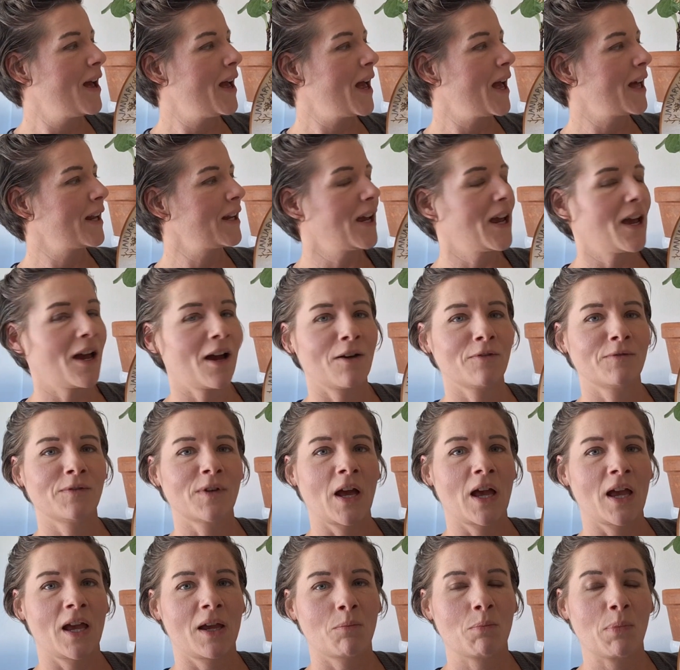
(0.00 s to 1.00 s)
and I have
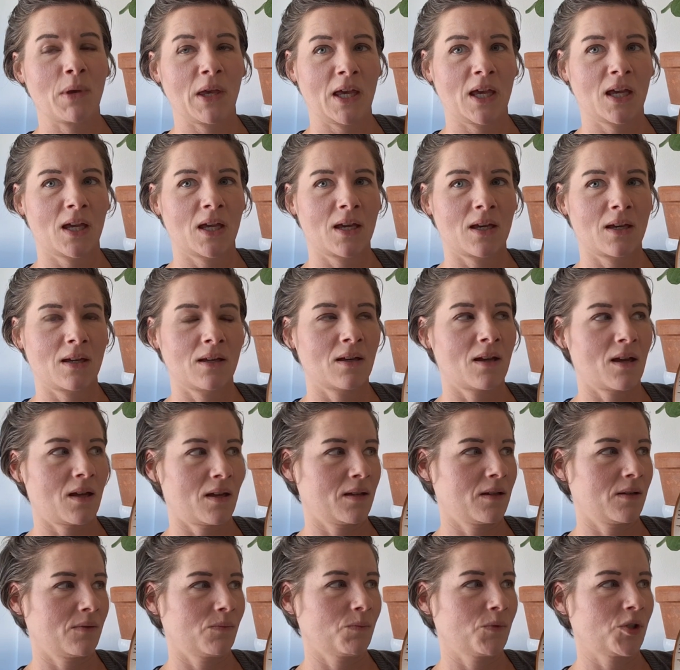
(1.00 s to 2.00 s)
a big
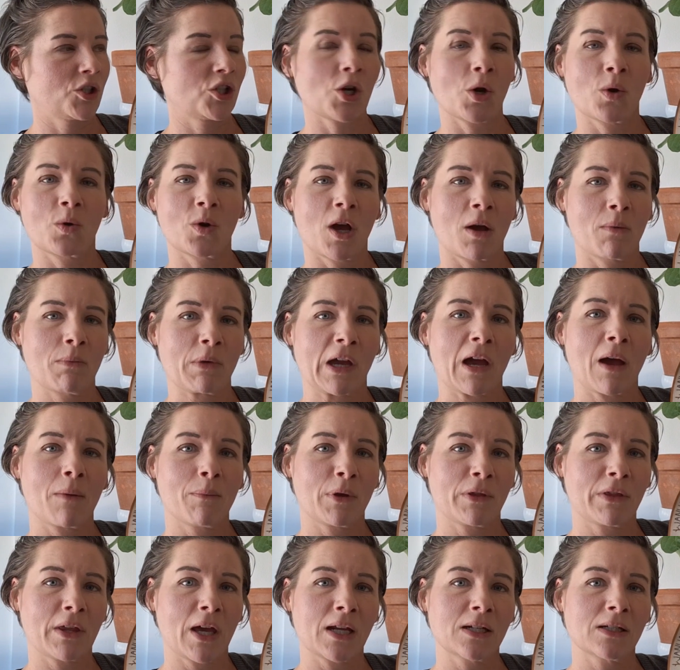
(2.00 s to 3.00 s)
show coming up
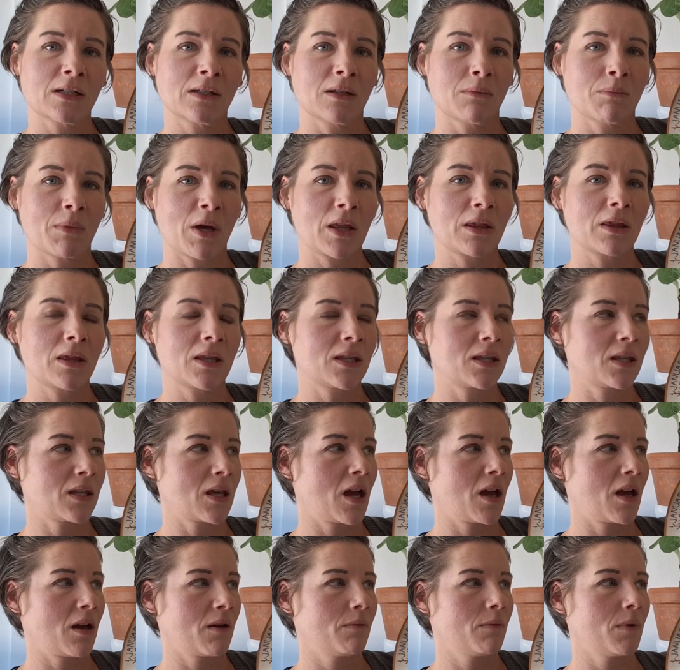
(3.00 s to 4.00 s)
at the end of the month,
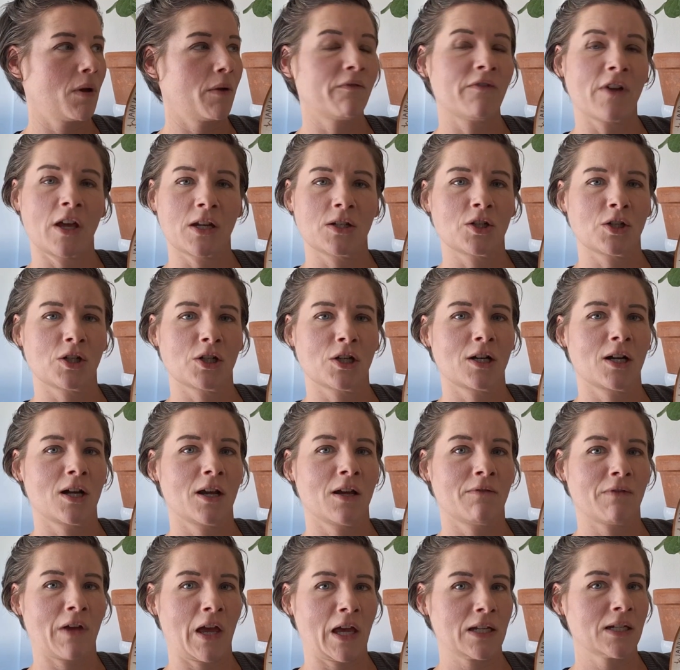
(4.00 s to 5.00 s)
a vendor
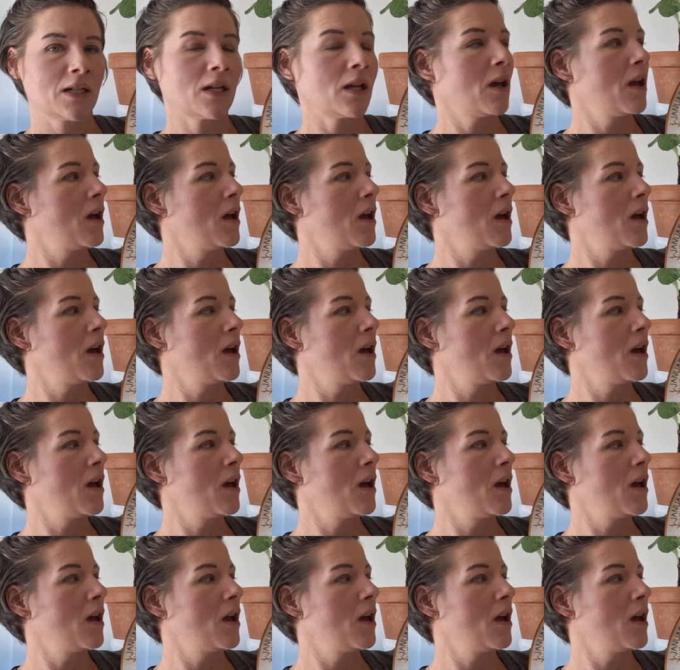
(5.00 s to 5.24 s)
event